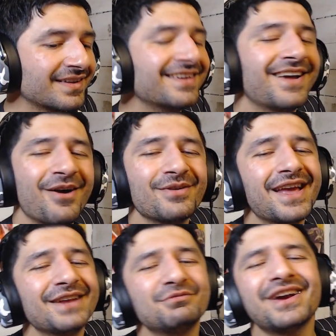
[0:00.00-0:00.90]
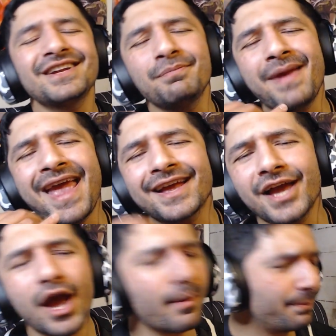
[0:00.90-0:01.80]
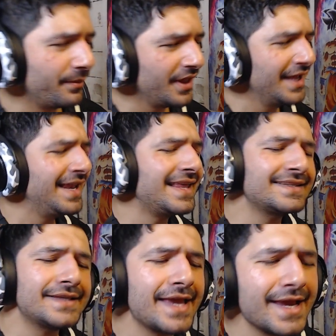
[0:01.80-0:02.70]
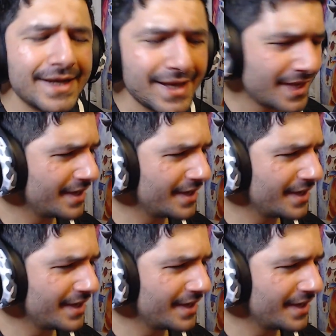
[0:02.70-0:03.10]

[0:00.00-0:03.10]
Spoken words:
Okay, we got the backup! Let's get it!